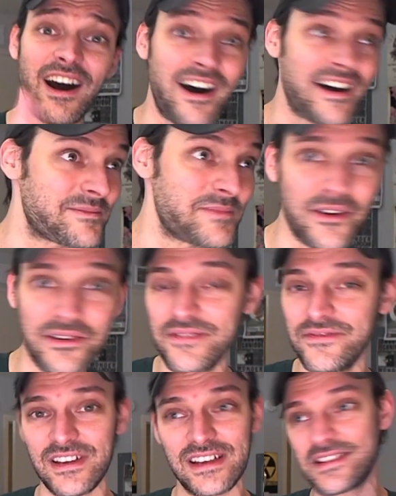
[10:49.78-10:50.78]

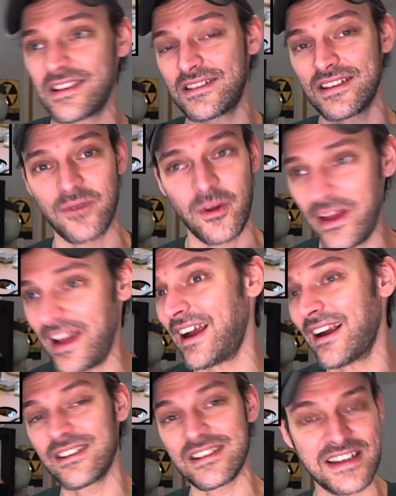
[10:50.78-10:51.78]
automotive fixes and
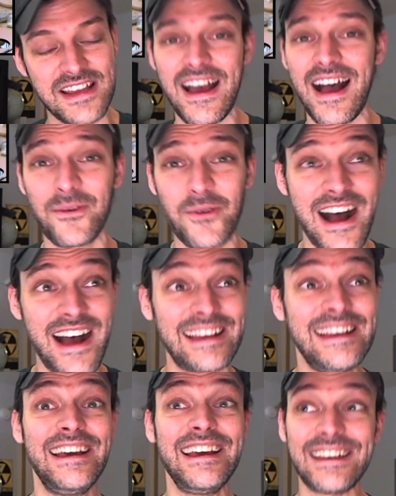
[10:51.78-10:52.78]
repair and
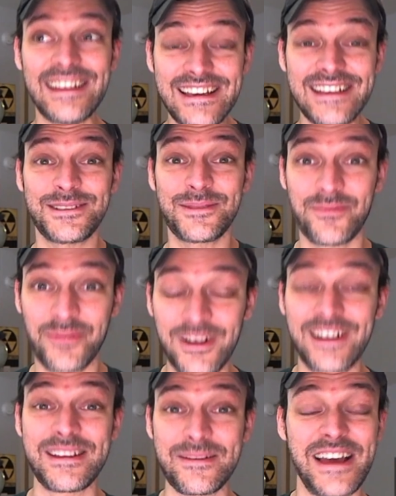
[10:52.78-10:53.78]
DIY. It's a
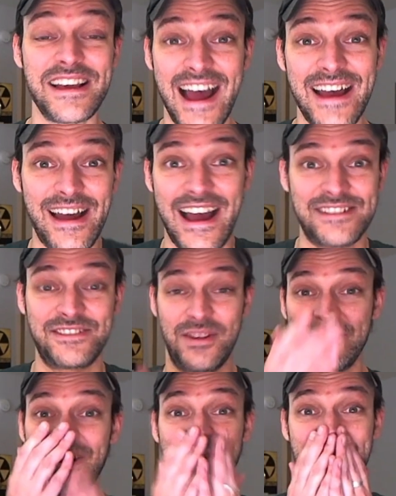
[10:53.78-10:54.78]
pretty amazing. I
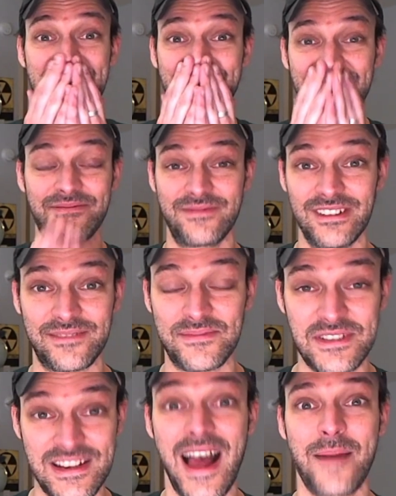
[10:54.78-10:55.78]
sometimes have to
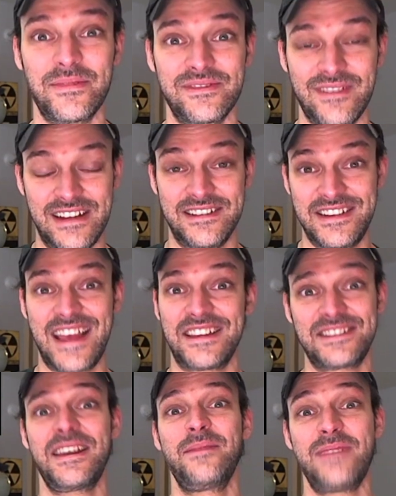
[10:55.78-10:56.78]
stop and take a
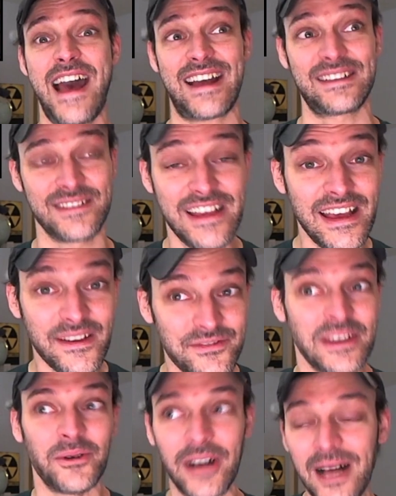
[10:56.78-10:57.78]
step back and
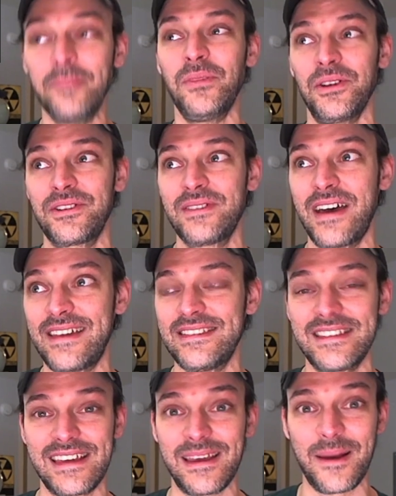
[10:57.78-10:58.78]
feel humbled
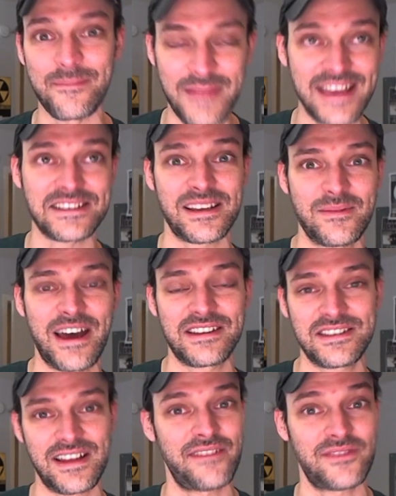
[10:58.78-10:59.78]
at the amazing amount of
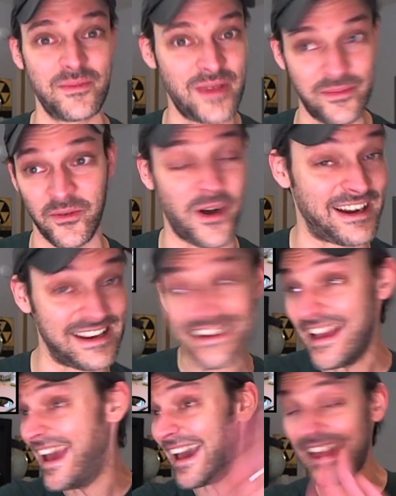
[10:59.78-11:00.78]
stuff that people work in.
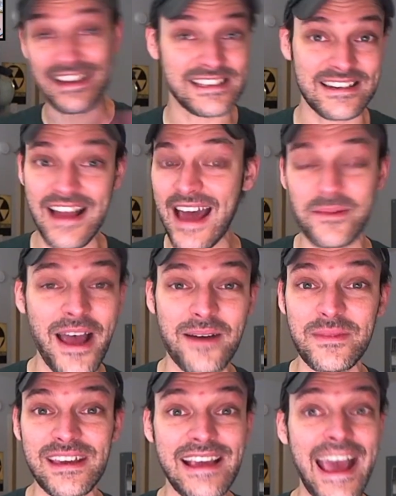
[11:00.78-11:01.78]
And it's not about me